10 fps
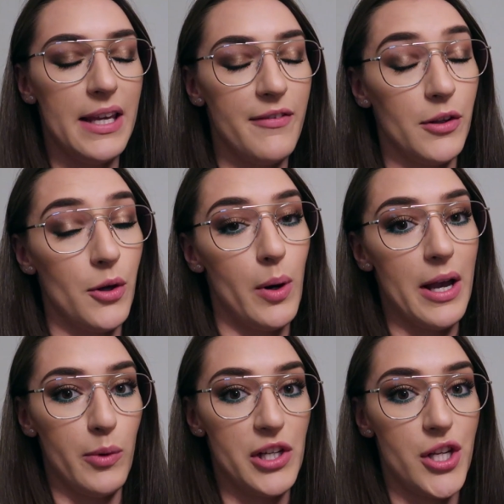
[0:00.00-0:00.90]
even though
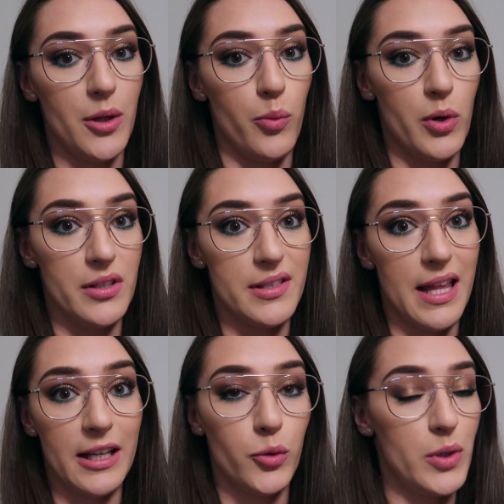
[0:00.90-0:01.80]
I wish it was
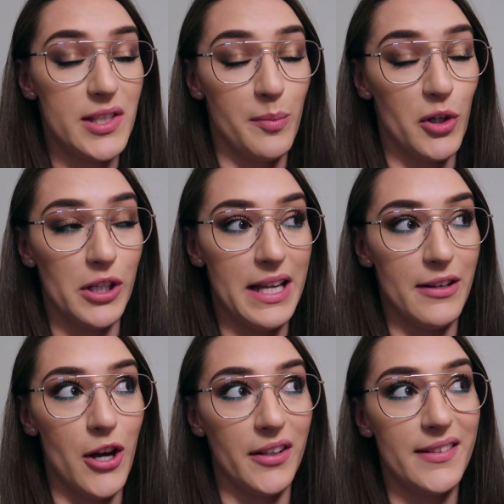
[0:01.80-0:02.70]
like twistable
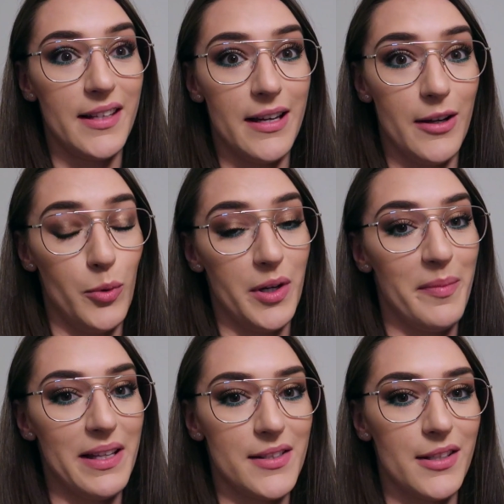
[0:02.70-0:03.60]
and not a
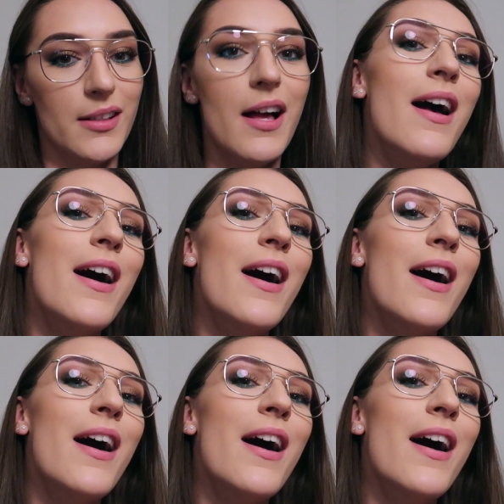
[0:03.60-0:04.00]
wooden pencil.